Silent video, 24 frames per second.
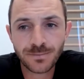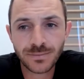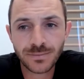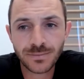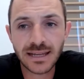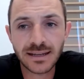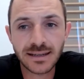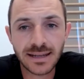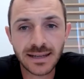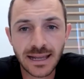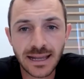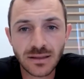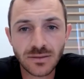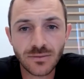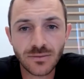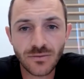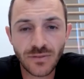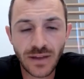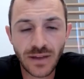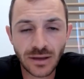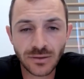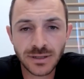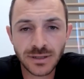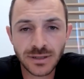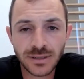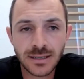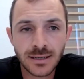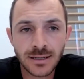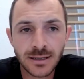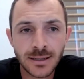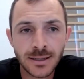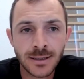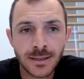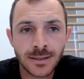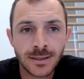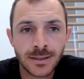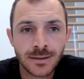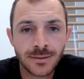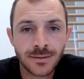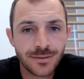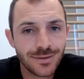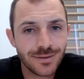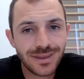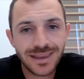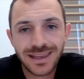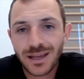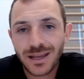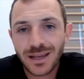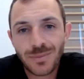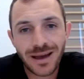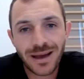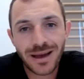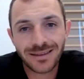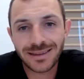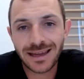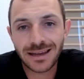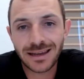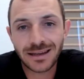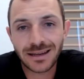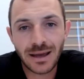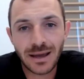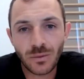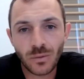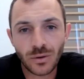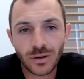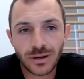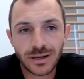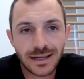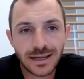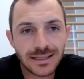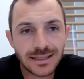that Dan founded, think about that network.